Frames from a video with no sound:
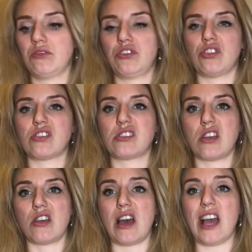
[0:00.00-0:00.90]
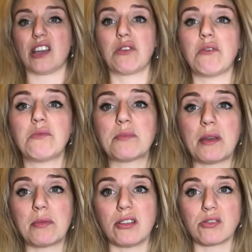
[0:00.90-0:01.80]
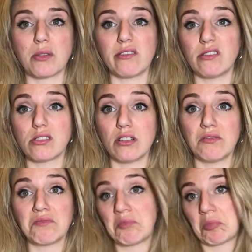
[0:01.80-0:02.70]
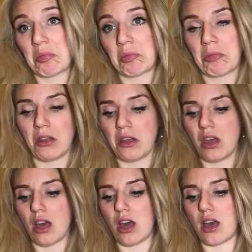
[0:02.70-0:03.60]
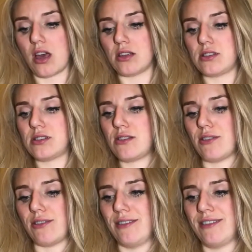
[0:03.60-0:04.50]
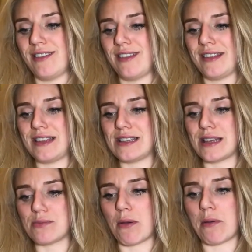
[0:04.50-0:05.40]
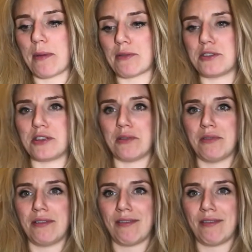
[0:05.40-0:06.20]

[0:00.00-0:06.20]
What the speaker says: just arguing with people on Twitter and stuff. So this is what we're about to do.